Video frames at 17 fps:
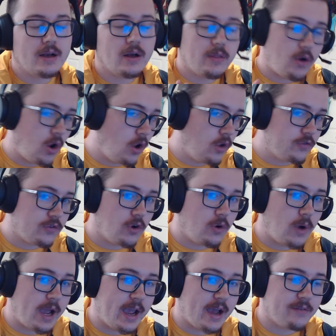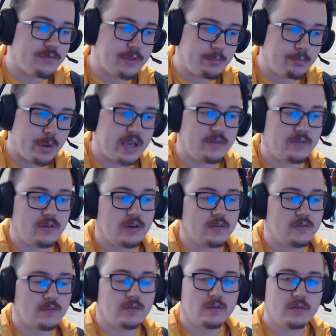also I have the
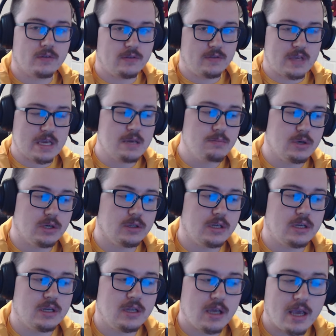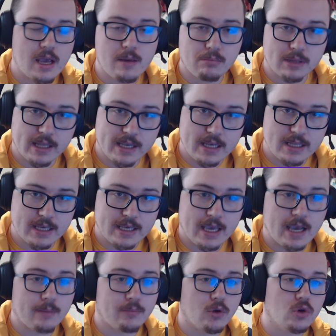basics team building, and playing the
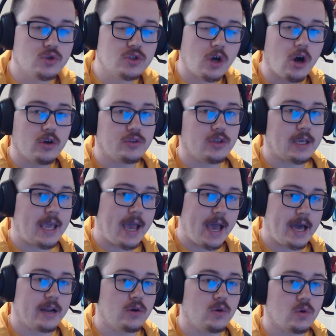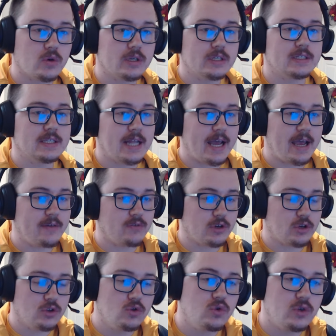game. Those are the categories that I have
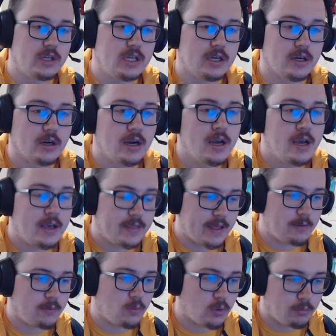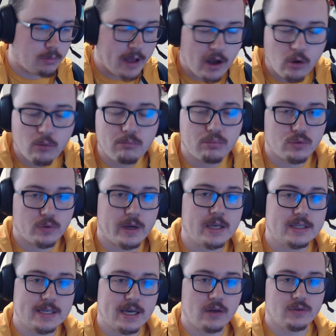included here that will help
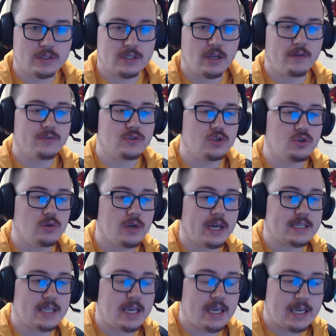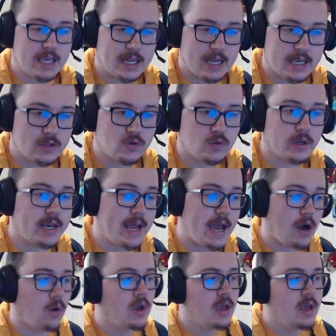break down stuff so you guys can get into it. Now,